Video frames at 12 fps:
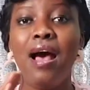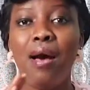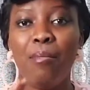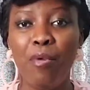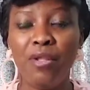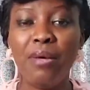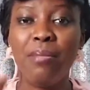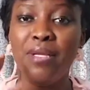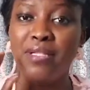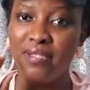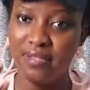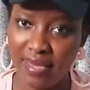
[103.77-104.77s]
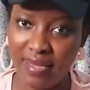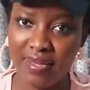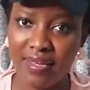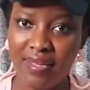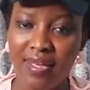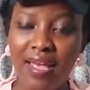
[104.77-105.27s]
her mother being sick.
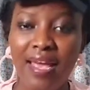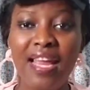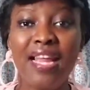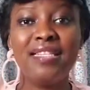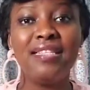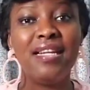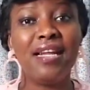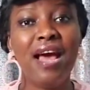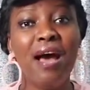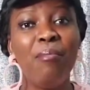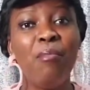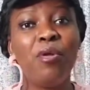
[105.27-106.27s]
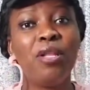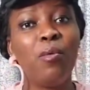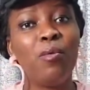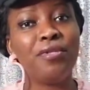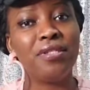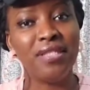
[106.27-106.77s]
Ella said that her mother
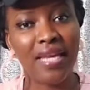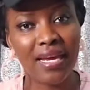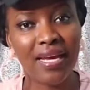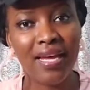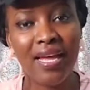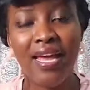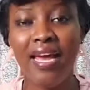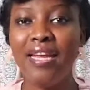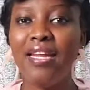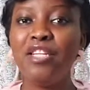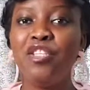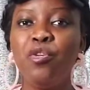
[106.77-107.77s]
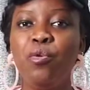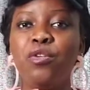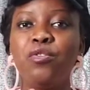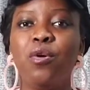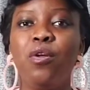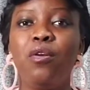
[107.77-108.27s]
was sick, and then she
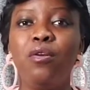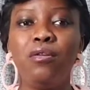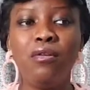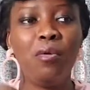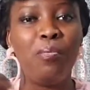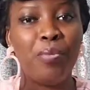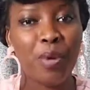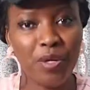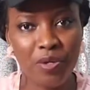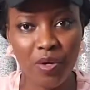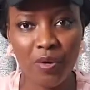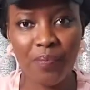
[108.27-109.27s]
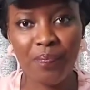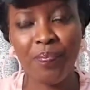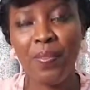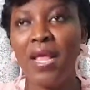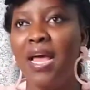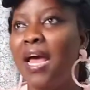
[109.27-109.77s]
was on operation.
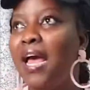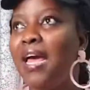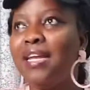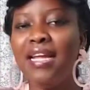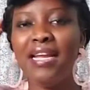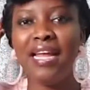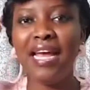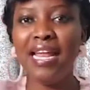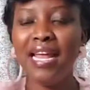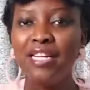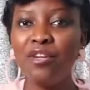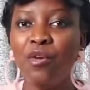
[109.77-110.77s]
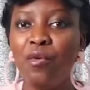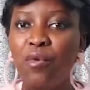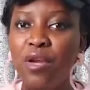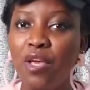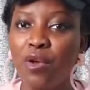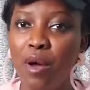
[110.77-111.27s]
And then Ella did not
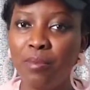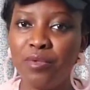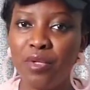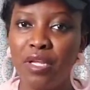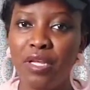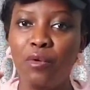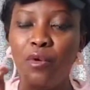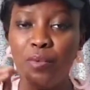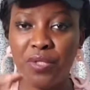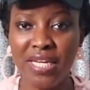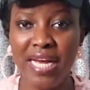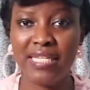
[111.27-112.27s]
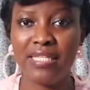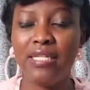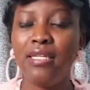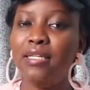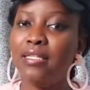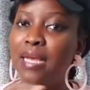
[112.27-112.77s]
really come to the group chat,
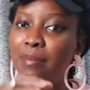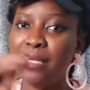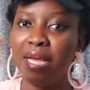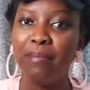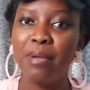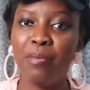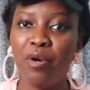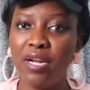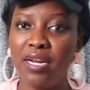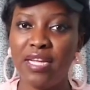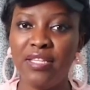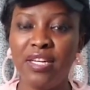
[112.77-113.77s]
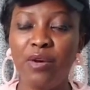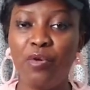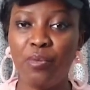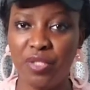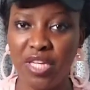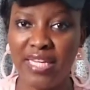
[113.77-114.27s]
their Big Brother Nigeria
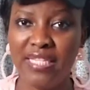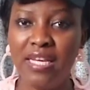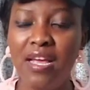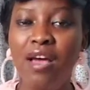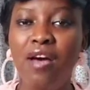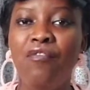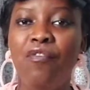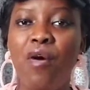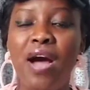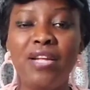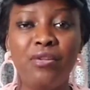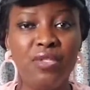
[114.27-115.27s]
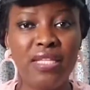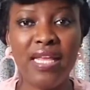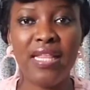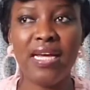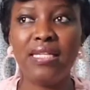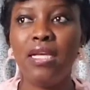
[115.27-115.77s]
group chat, for her to say
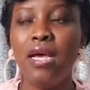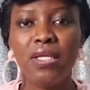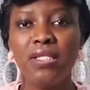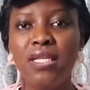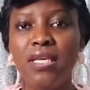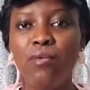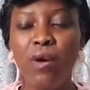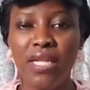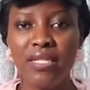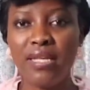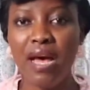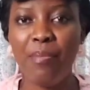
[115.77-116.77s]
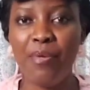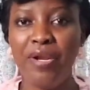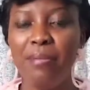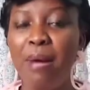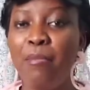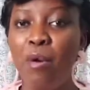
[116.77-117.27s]
that, see what is
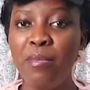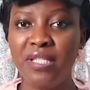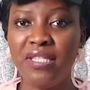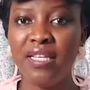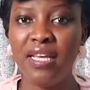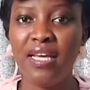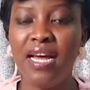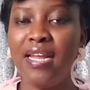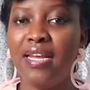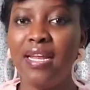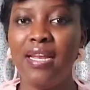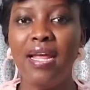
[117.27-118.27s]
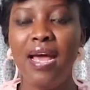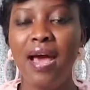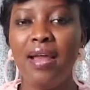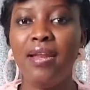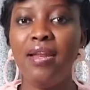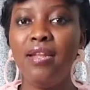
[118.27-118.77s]
happening, my mom is sick, and then
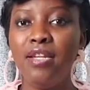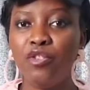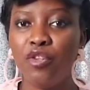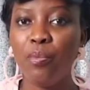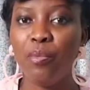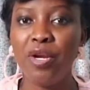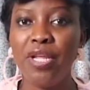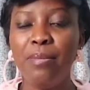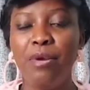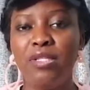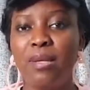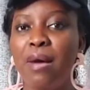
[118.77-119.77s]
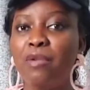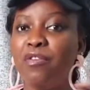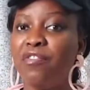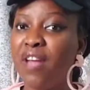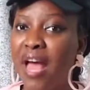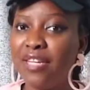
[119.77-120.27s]
I really need some money because I'm out
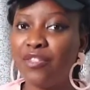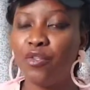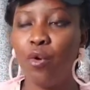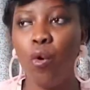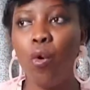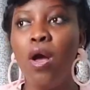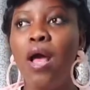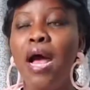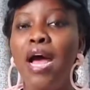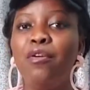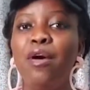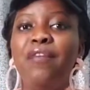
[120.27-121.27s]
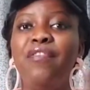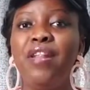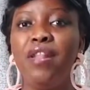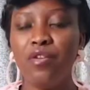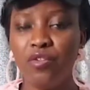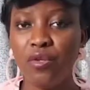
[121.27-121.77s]
of cash, or I don't have
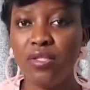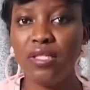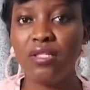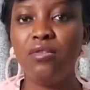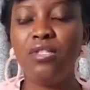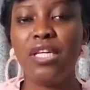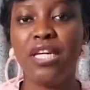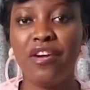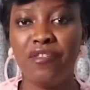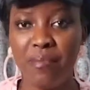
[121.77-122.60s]
any resources to take care